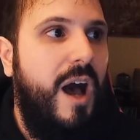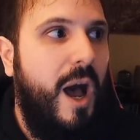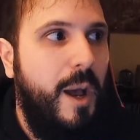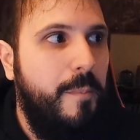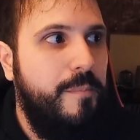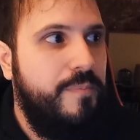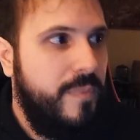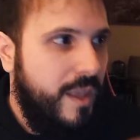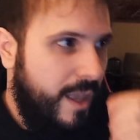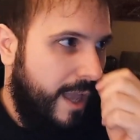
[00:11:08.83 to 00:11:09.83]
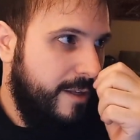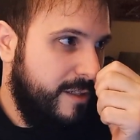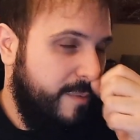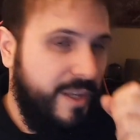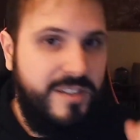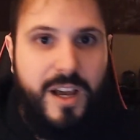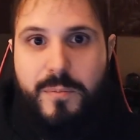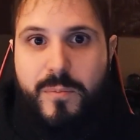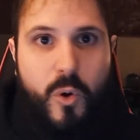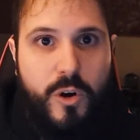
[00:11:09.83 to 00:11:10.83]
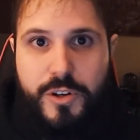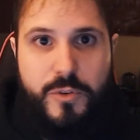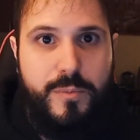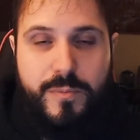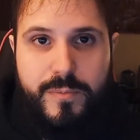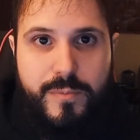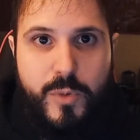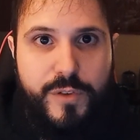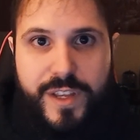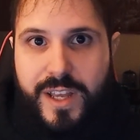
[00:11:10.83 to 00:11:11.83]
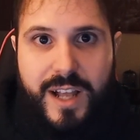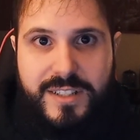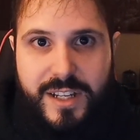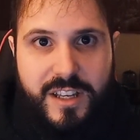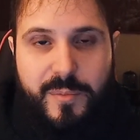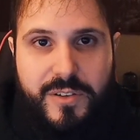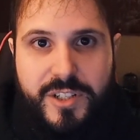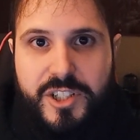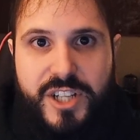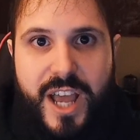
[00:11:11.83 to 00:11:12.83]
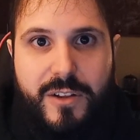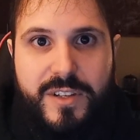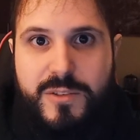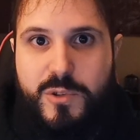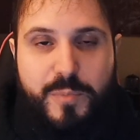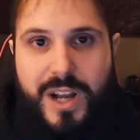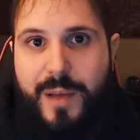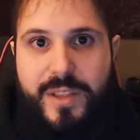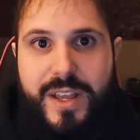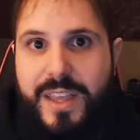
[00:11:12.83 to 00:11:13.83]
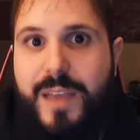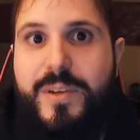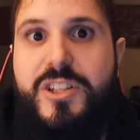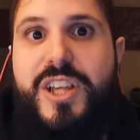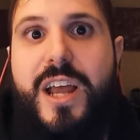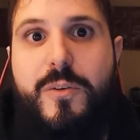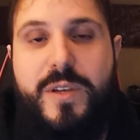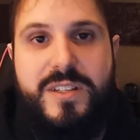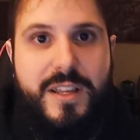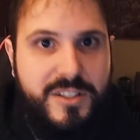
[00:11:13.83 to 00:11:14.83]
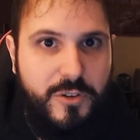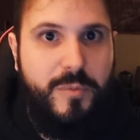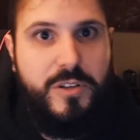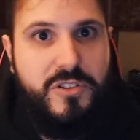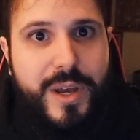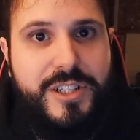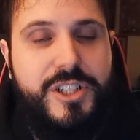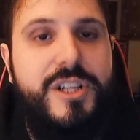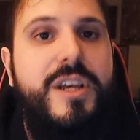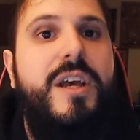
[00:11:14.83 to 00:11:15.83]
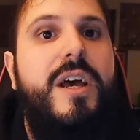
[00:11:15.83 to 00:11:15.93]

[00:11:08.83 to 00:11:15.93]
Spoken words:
And there's going to be a ton more new movie content coming on this channel. This was predominantly a gaming channel because I stream on Twitch.